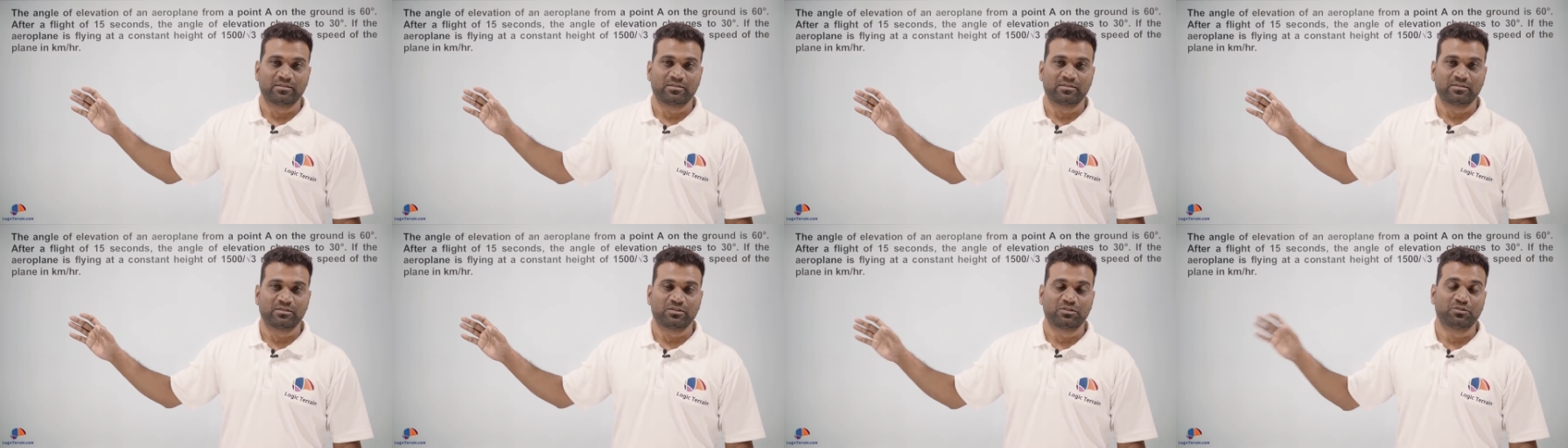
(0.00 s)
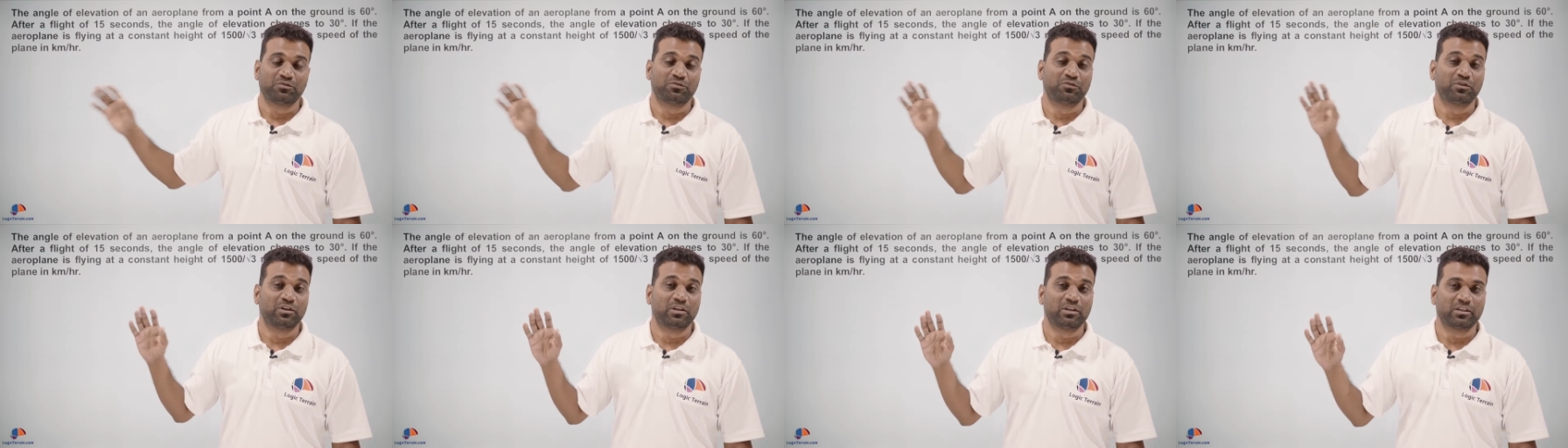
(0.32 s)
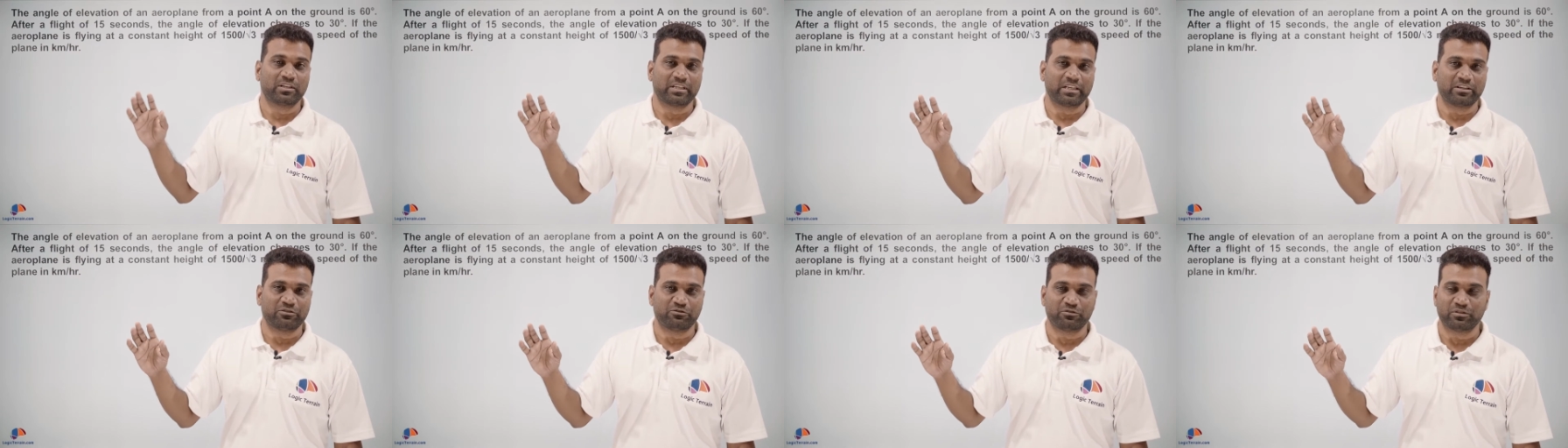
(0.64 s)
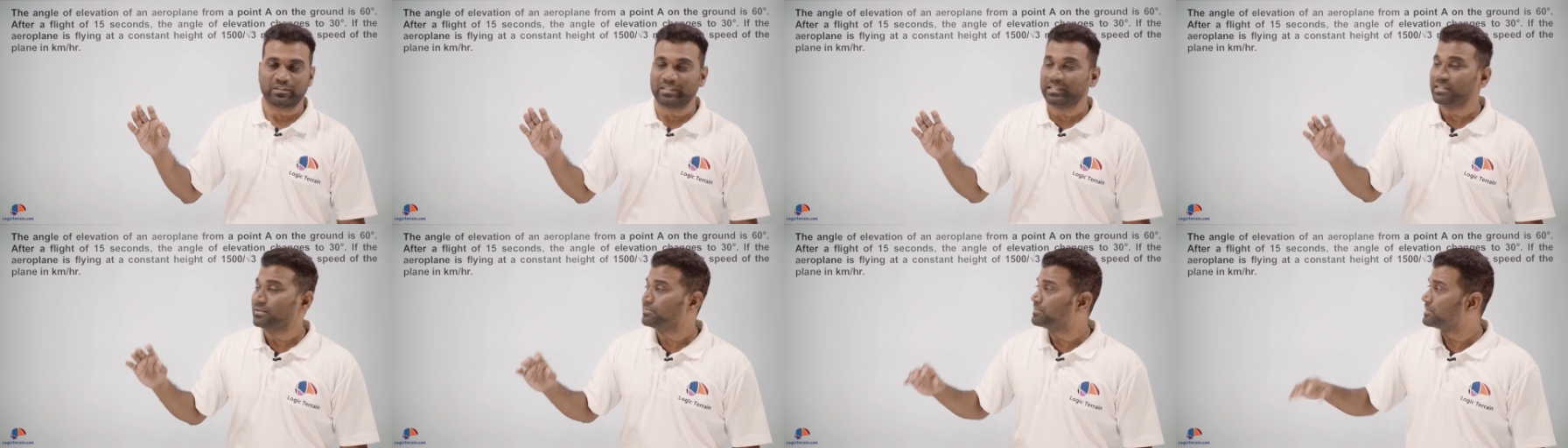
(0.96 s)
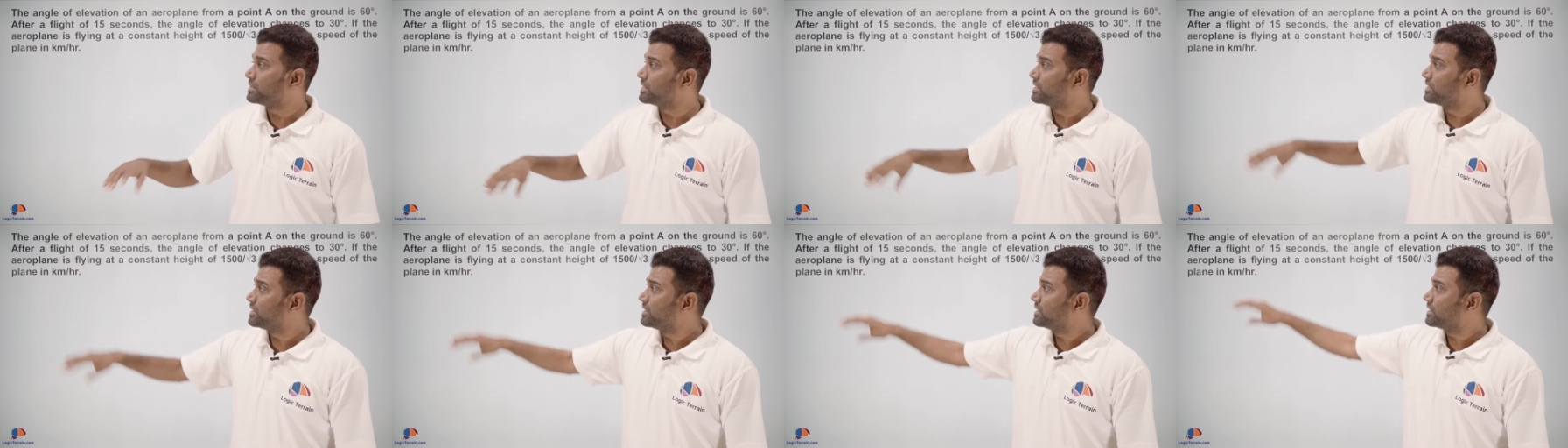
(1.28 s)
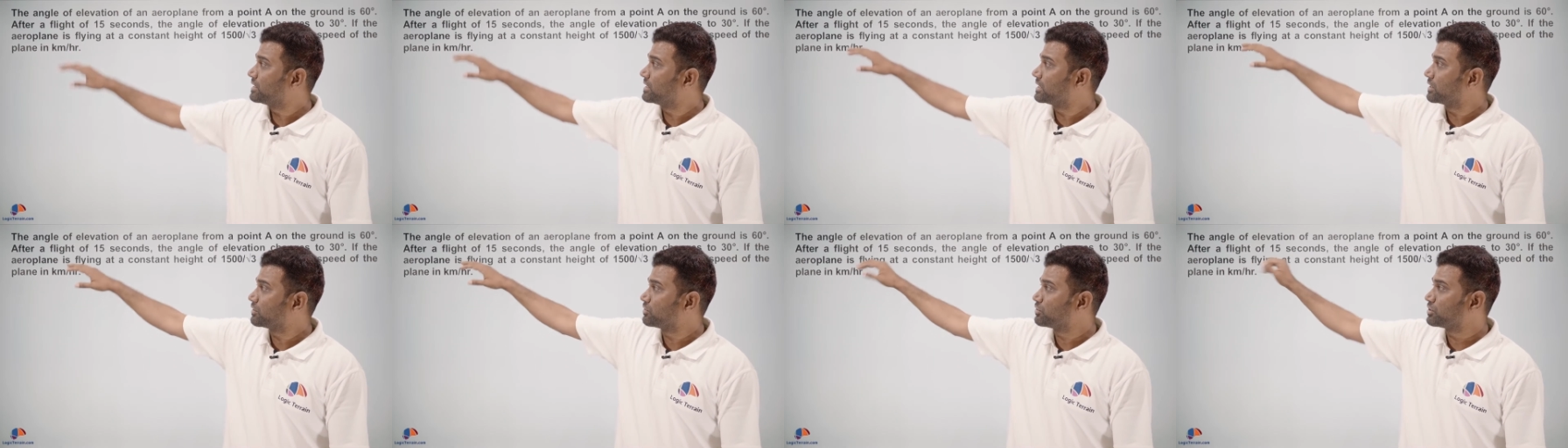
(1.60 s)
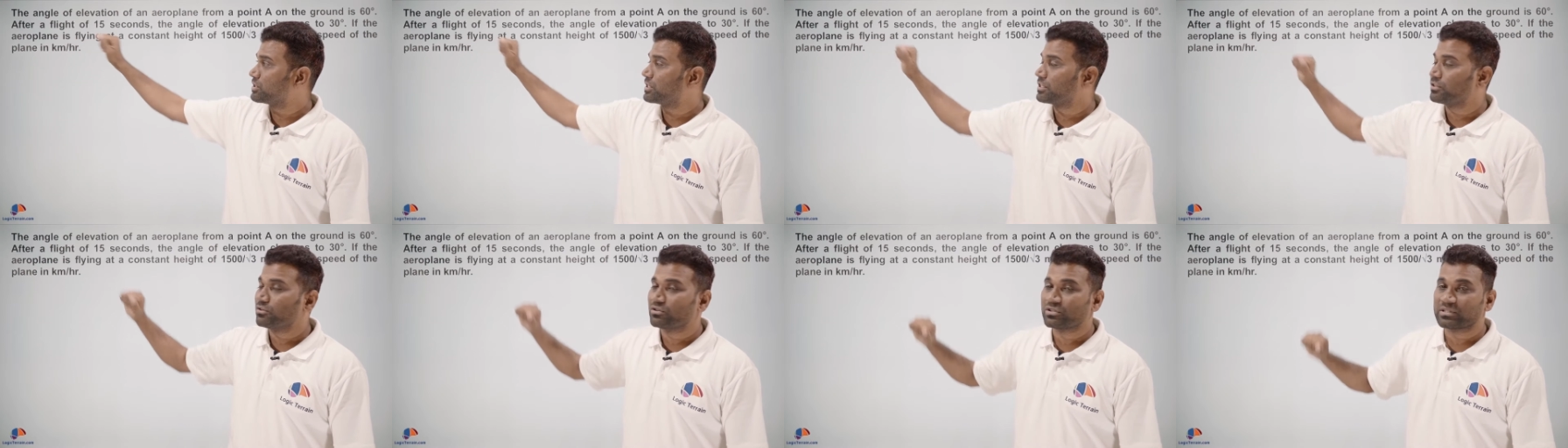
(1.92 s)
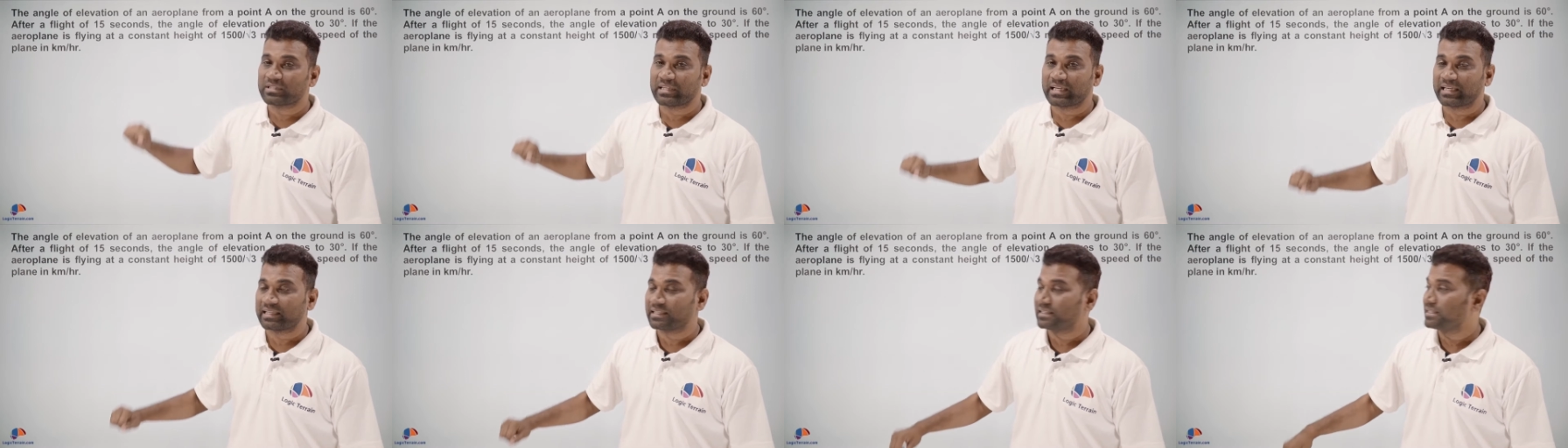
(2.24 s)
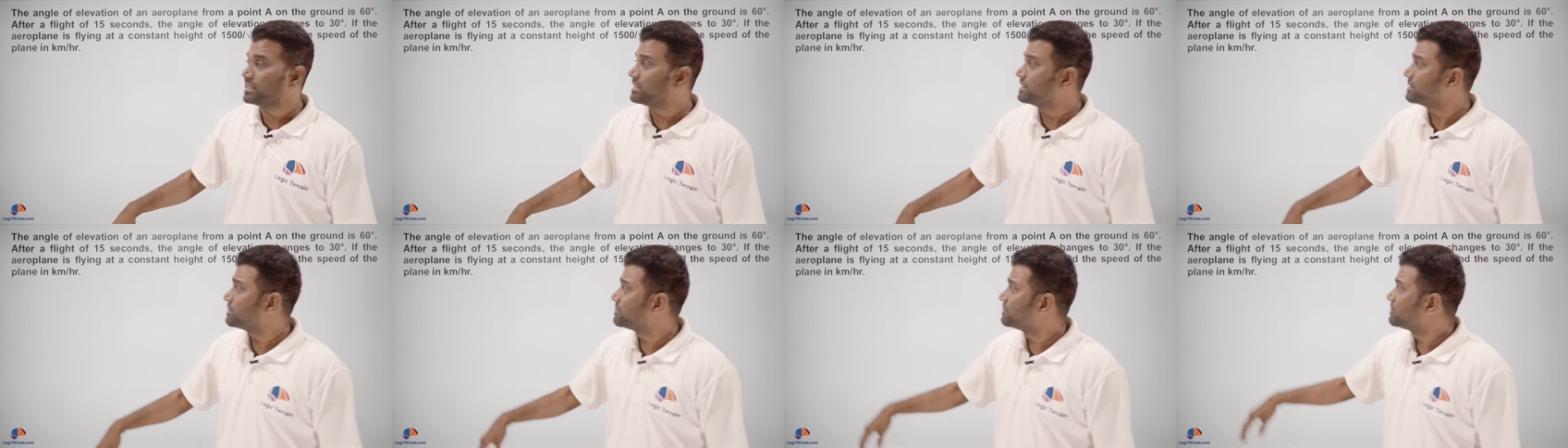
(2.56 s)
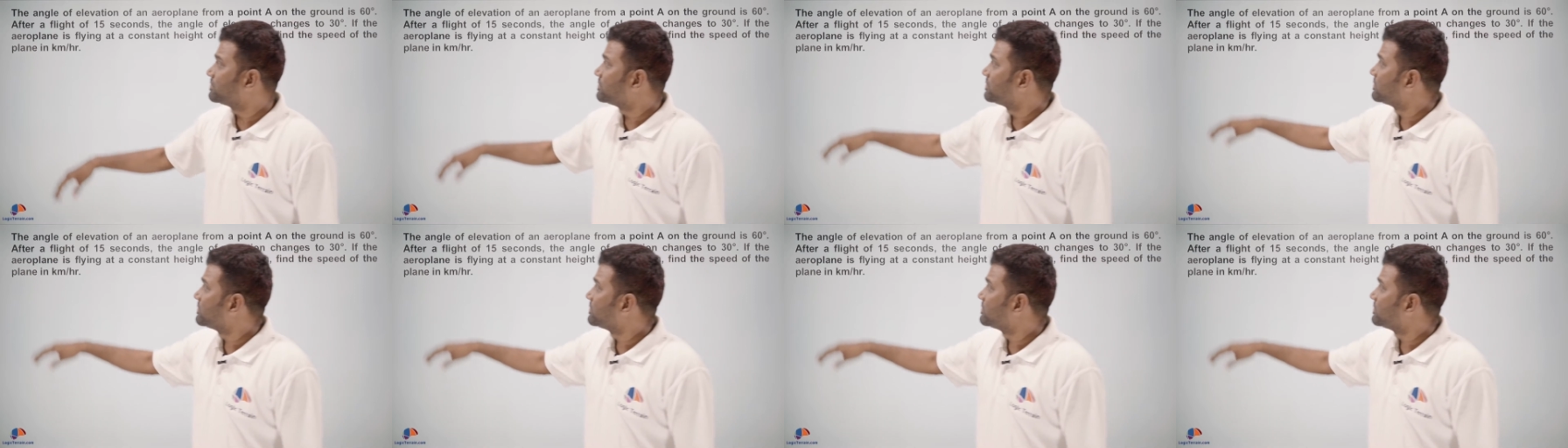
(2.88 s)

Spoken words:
So follow carefully. The question goes like this.